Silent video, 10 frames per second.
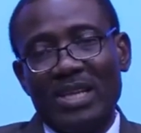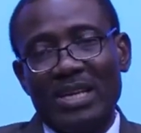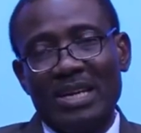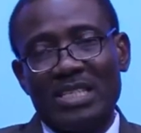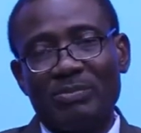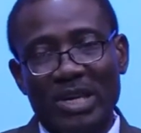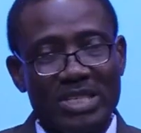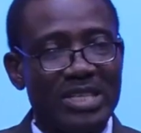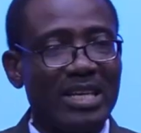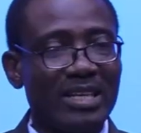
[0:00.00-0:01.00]

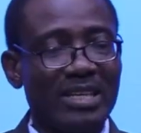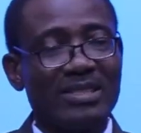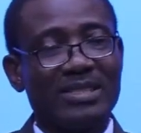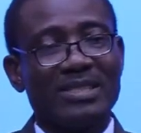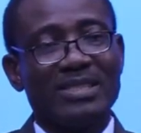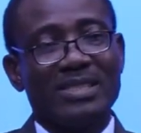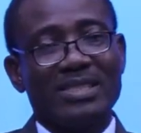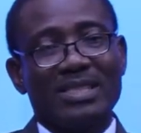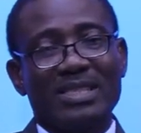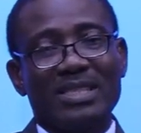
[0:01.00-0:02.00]
especially
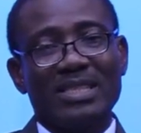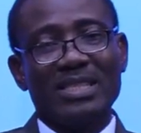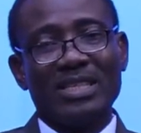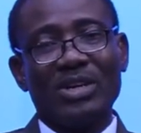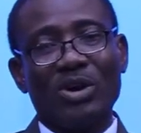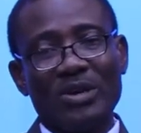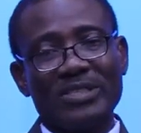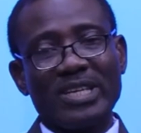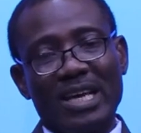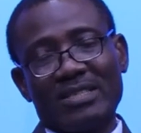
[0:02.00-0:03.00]
in the
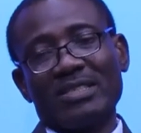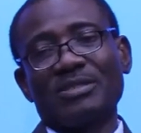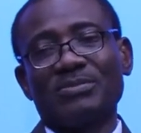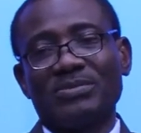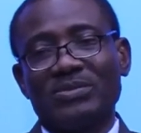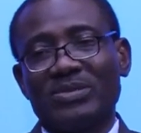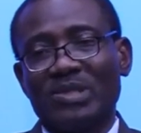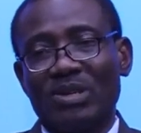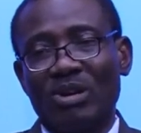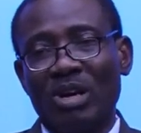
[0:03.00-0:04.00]
context
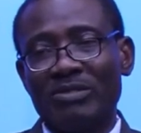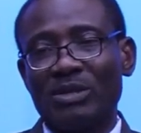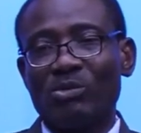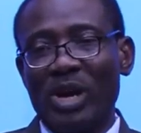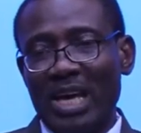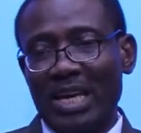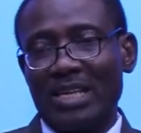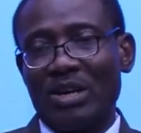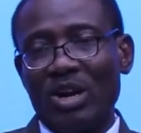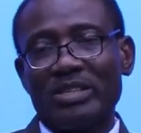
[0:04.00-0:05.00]
of the way
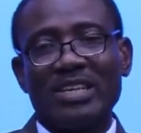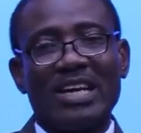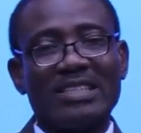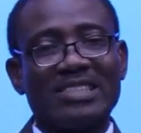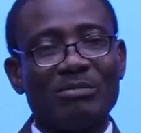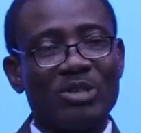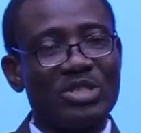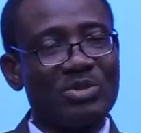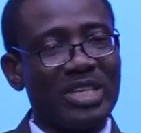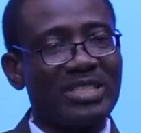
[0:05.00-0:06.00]
God has
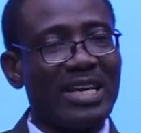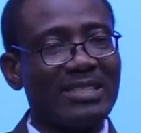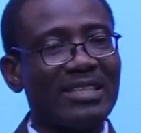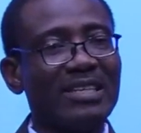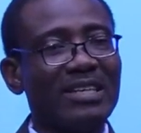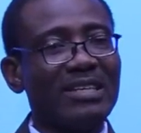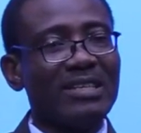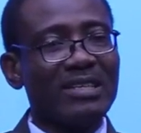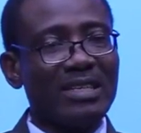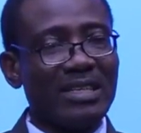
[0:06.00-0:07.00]
demonstrated
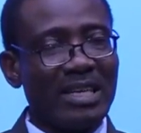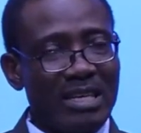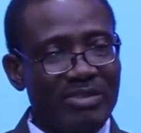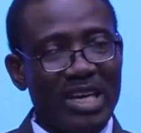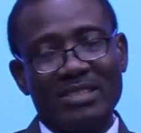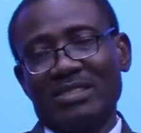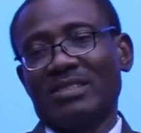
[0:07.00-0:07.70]
giving